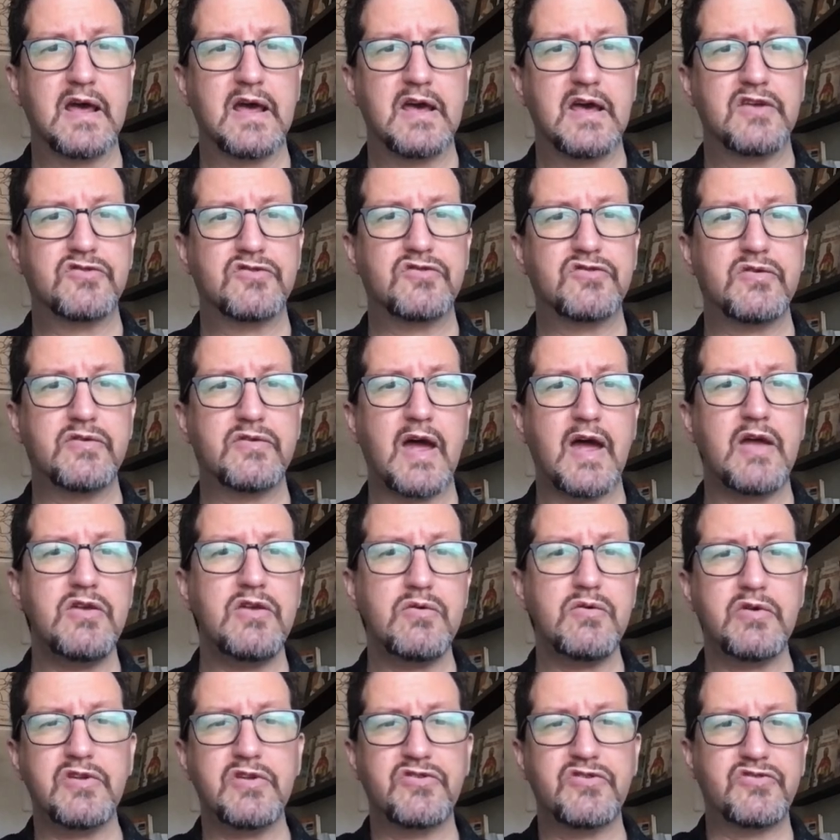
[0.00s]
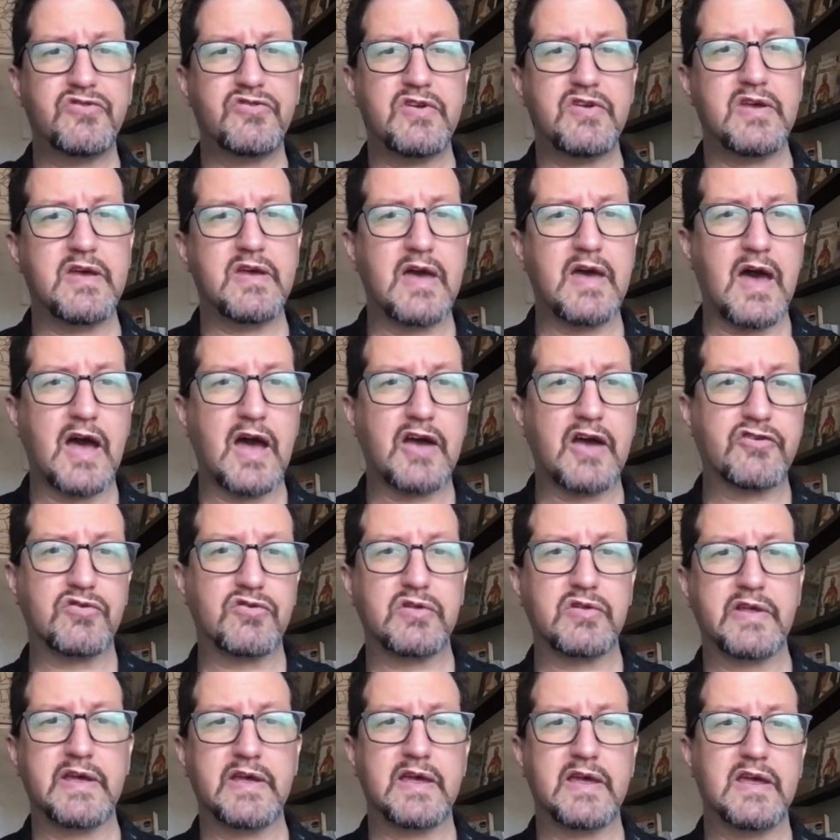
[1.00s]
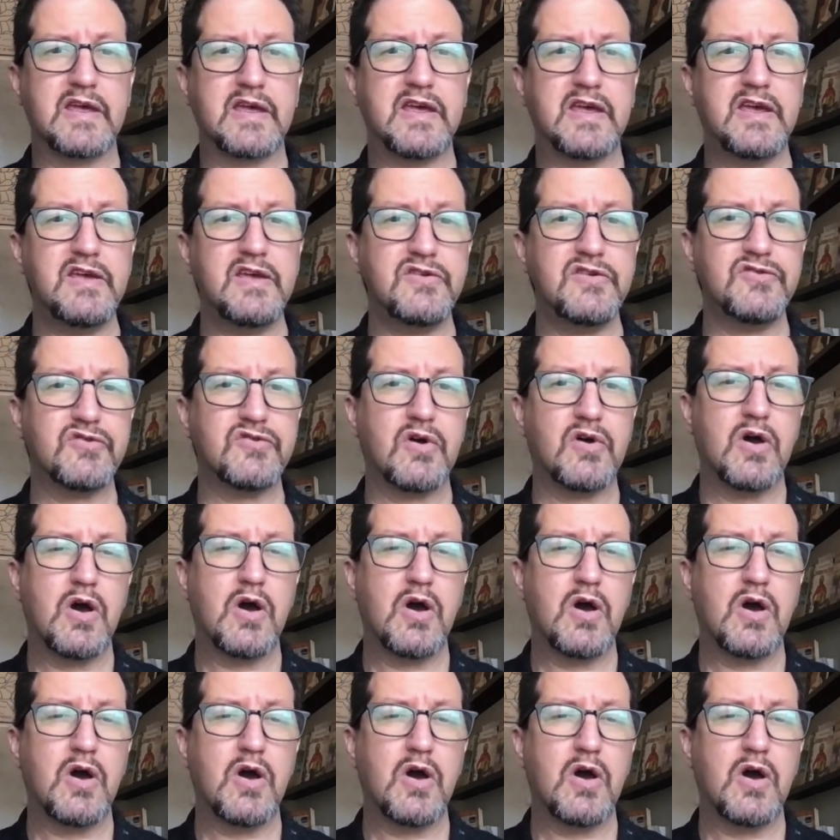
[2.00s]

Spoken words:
so now you can see actually he's